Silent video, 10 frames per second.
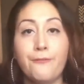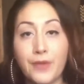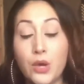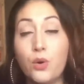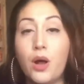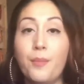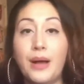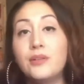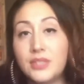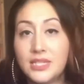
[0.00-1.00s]
feel
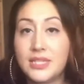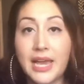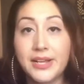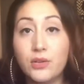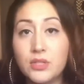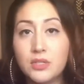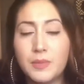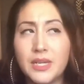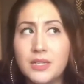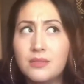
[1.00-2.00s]
about this diagnosis,
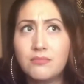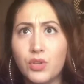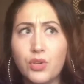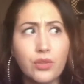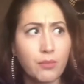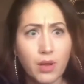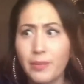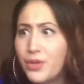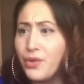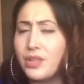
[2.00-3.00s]
because you're the
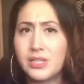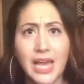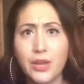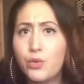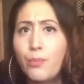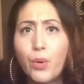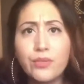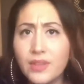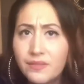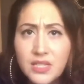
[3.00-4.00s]
mom and you're the dad. You
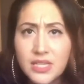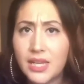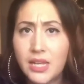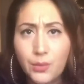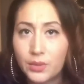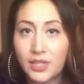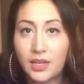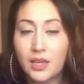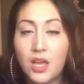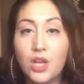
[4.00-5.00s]
both love this kid equally.